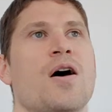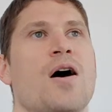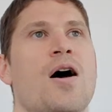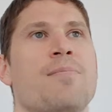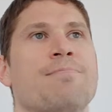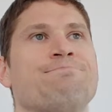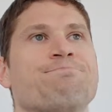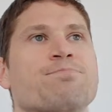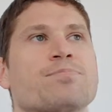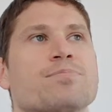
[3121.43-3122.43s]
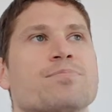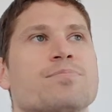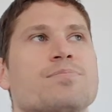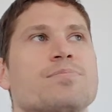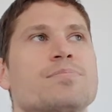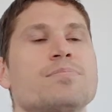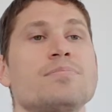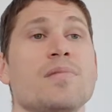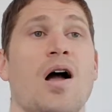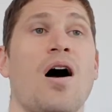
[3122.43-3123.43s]
Um,
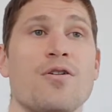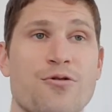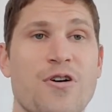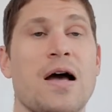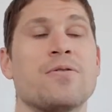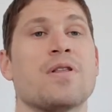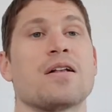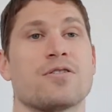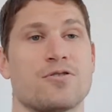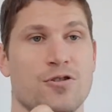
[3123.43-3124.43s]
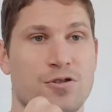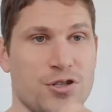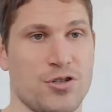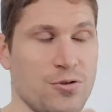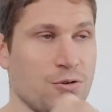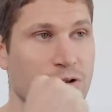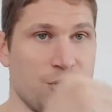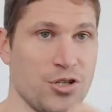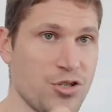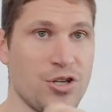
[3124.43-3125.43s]
I've found that traditional
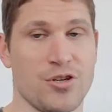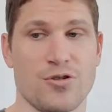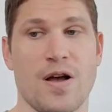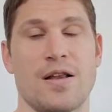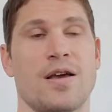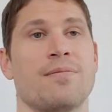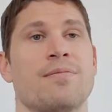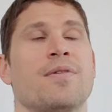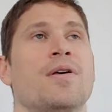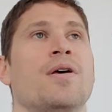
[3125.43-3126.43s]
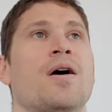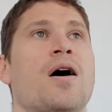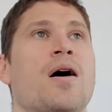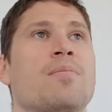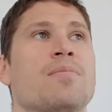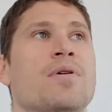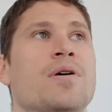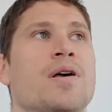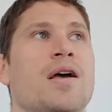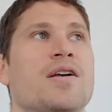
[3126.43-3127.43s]
conditioning training
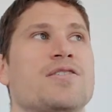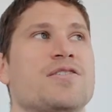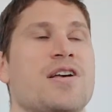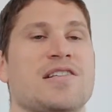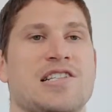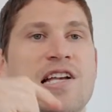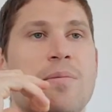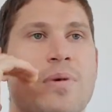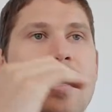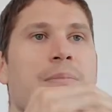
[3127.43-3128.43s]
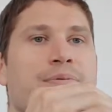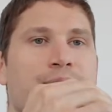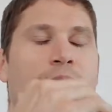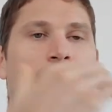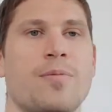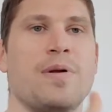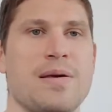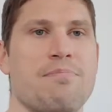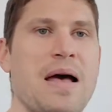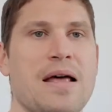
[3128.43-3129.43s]
has set me up
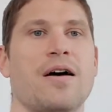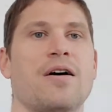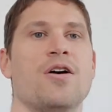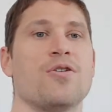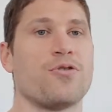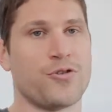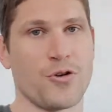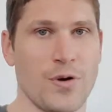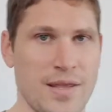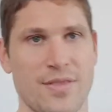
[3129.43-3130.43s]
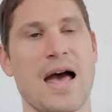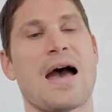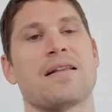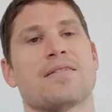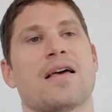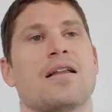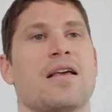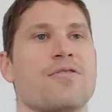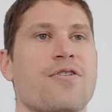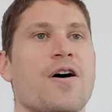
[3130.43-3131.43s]
probably better for doing that than
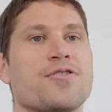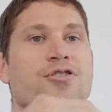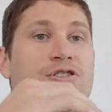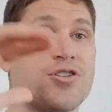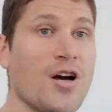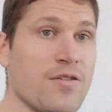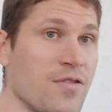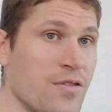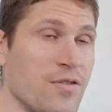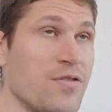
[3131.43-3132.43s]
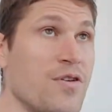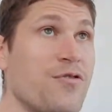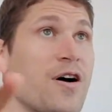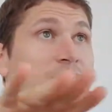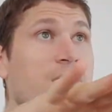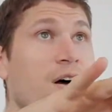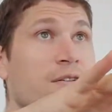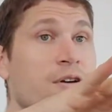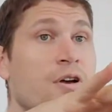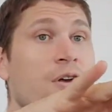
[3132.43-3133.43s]
if I'd
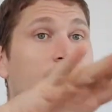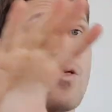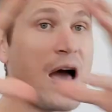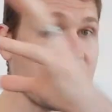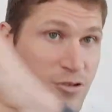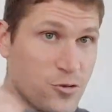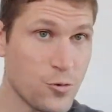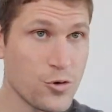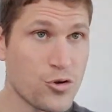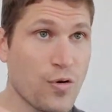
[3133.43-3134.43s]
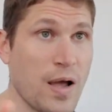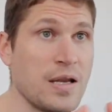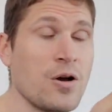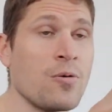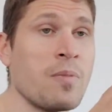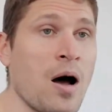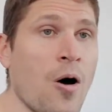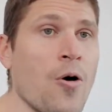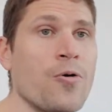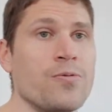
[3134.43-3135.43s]
done that sort of training on my
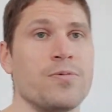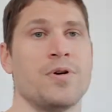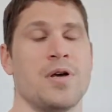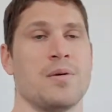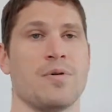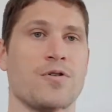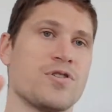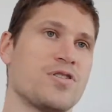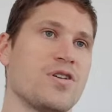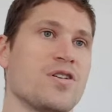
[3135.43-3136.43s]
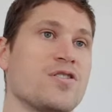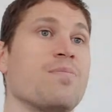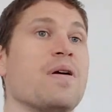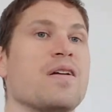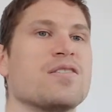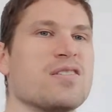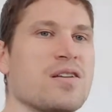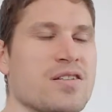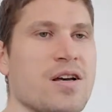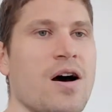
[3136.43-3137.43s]
own because
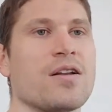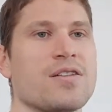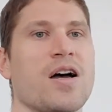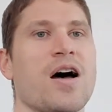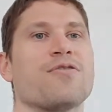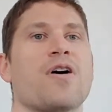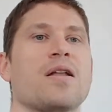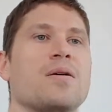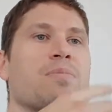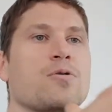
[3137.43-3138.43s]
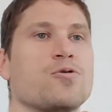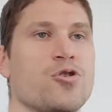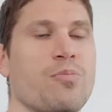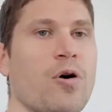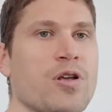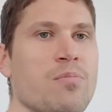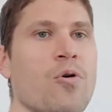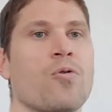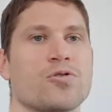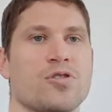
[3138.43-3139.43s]
it's kind of tougher and it builds your body
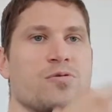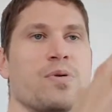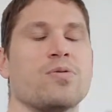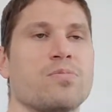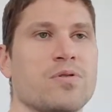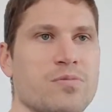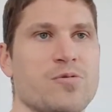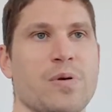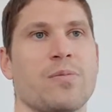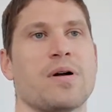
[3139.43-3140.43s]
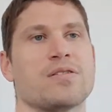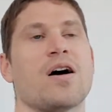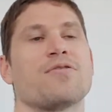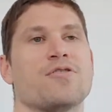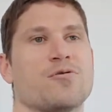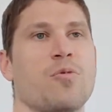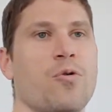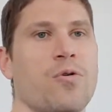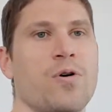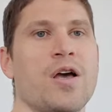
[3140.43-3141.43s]
more, so it's built my toughness
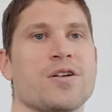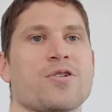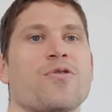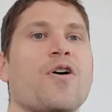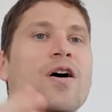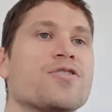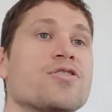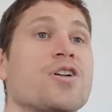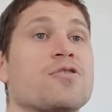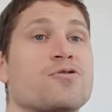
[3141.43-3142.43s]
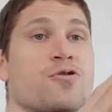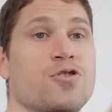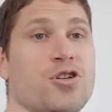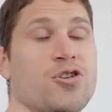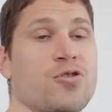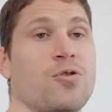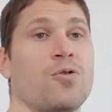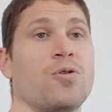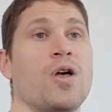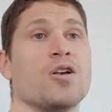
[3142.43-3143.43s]
more. So if I'd just done
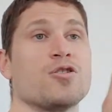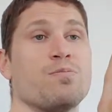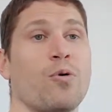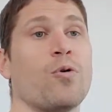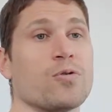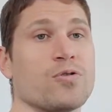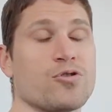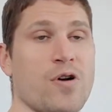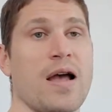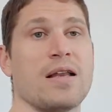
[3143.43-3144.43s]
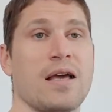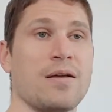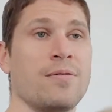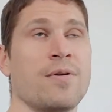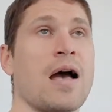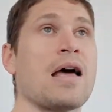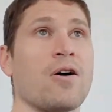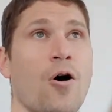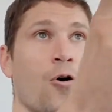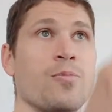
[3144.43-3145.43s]
traditional sport training at
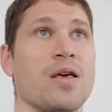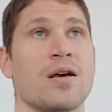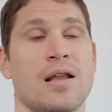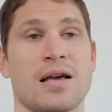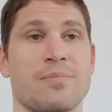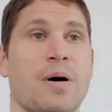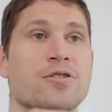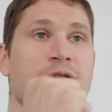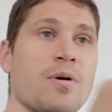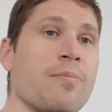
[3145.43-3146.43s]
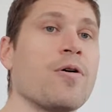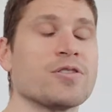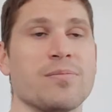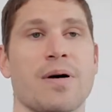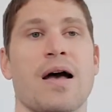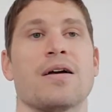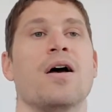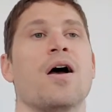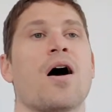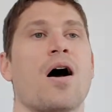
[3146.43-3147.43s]
home here, like punching my boxing bag,
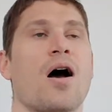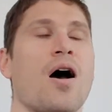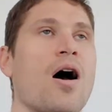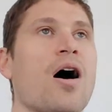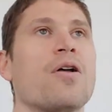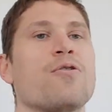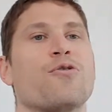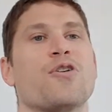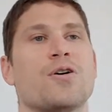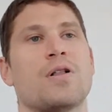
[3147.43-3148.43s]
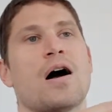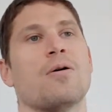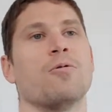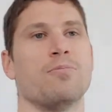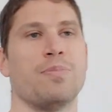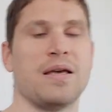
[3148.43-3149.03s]
I don't feel I would